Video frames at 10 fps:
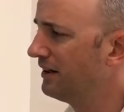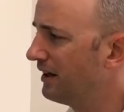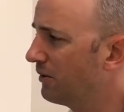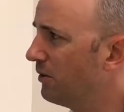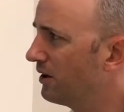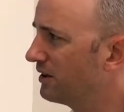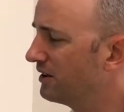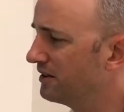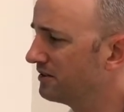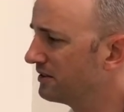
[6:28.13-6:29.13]
I want you
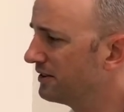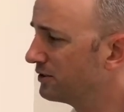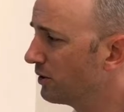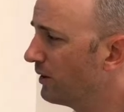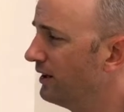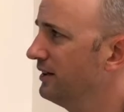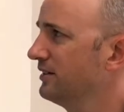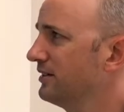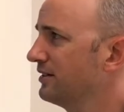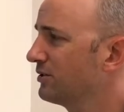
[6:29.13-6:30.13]
to enjoy it
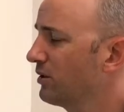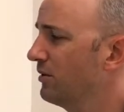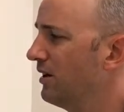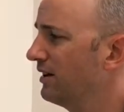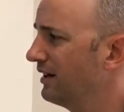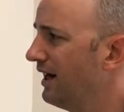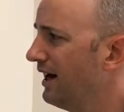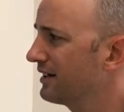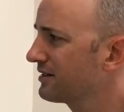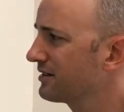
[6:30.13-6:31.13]
while it
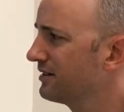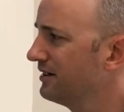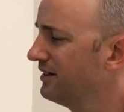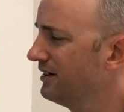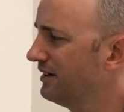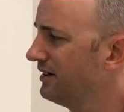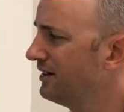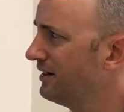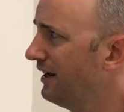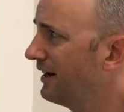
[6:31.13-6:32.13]
lasts.
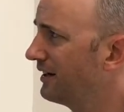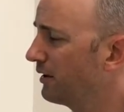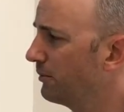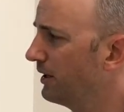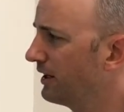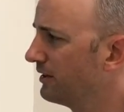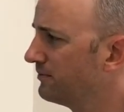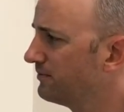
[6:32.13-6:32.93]
Hang in there, buddy.